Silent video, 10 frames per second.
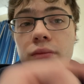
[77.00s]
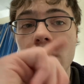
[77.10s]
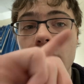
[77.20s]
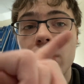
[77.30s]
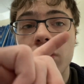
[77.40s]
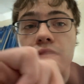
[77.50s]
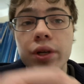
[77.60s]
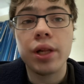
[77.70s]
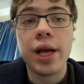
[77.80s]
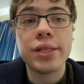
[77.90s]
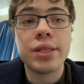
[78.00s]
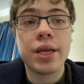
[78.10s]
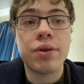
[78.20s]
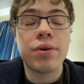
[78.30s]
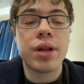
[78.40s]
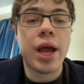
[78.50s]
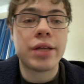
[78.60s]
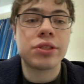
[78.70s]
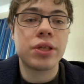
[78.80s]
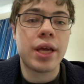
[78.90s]
you'll realize that you can
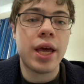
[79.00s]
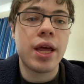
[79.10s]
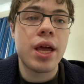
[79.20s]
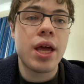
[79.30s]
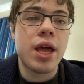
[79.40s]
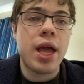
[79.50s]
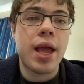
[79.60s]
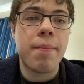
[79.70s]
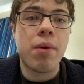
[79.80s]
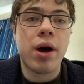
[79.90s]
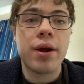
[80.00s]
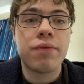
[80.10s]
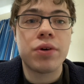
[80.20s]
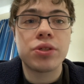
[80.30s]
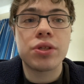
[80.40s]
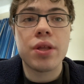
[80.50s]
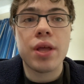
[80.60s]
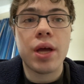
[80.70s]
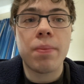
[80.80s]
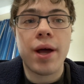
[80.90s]
actually get a modded version of the
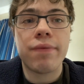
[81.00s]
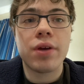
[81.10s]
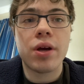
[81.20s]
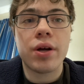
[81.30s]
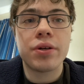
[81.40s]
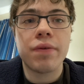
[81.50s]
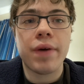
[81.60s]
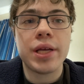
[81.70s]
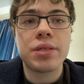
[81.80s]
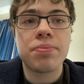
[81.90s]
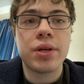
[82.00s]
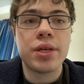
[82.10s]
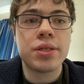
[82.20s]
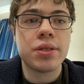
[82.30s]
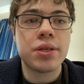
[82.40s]
Idle Mafia on your device pretty easily.